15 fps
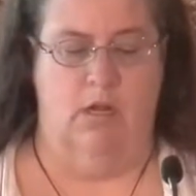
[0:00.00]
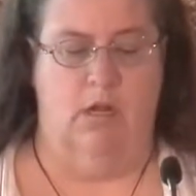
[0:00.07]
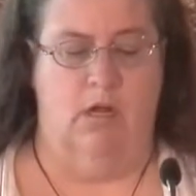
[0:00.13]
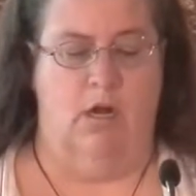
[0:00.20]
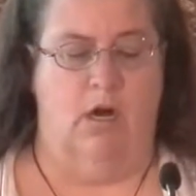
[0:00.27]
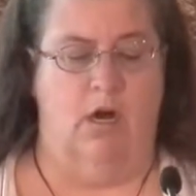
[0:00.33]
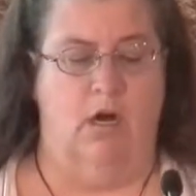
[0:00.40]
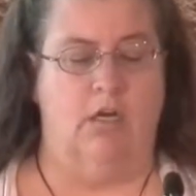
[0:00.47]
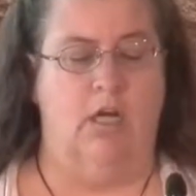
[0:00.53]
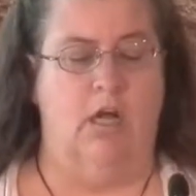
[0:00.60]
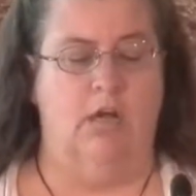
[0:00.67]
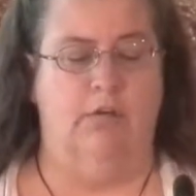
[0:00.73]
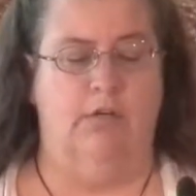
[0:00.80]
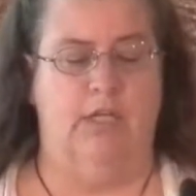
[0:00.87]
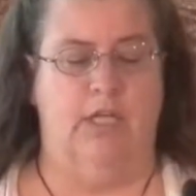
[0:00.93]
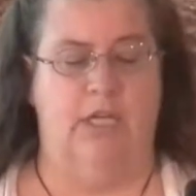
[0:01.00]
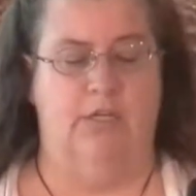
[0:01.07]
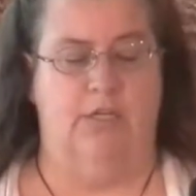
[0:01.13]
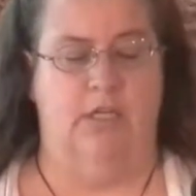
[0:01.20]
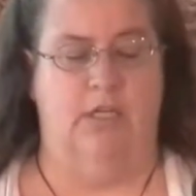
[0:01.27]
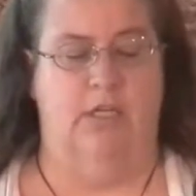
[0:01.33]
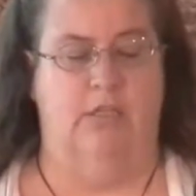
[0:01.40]
Our
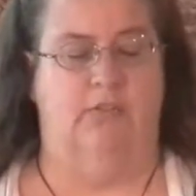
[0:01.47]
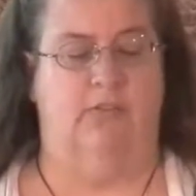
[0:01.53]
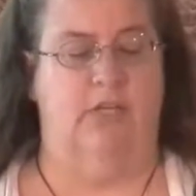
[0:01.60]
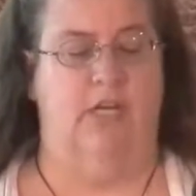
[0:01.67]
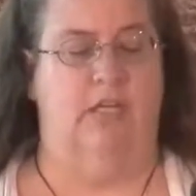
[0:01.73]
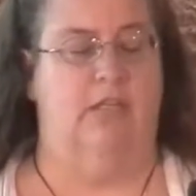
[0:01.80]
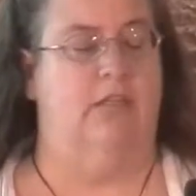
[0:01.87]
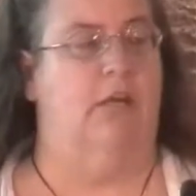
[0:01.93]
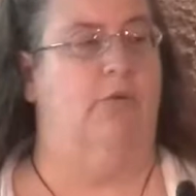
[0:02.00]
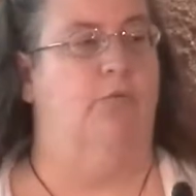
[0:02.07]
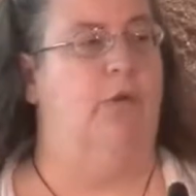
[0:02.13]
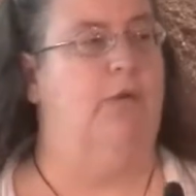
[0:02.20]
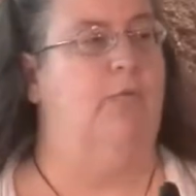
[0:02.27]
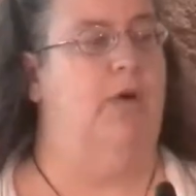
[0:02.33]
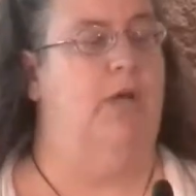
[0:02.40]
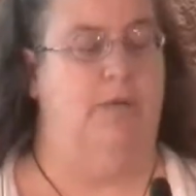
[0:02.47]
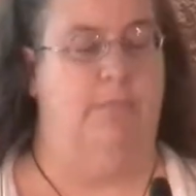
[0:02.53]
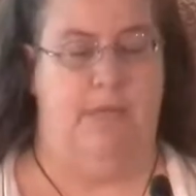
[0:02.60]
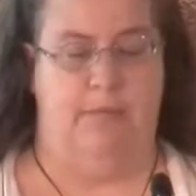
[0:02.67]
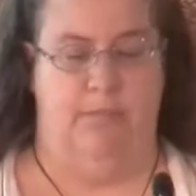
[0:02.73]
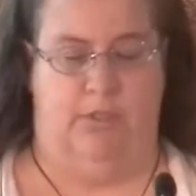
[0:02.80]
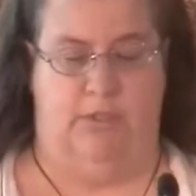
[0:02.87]
congregation has stated that we want to
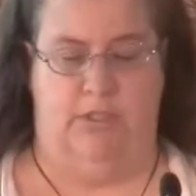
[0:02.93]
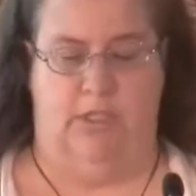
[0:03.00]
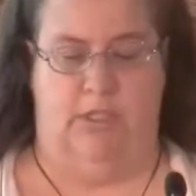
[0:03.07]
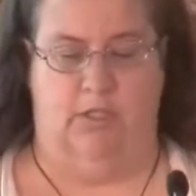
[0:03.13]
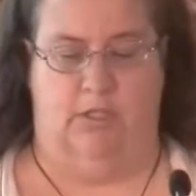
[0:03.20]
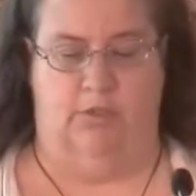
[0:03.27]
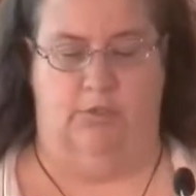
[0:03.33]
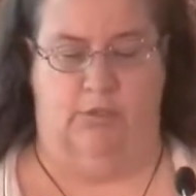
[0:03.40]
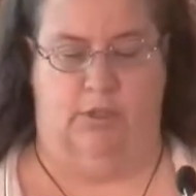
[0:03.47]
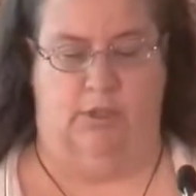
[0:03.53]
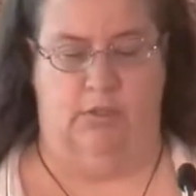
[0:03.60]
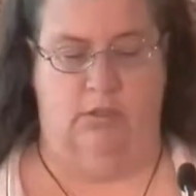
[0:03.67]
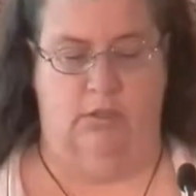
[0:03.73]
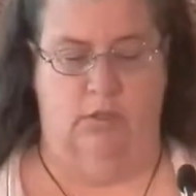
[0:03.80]
be multicultural.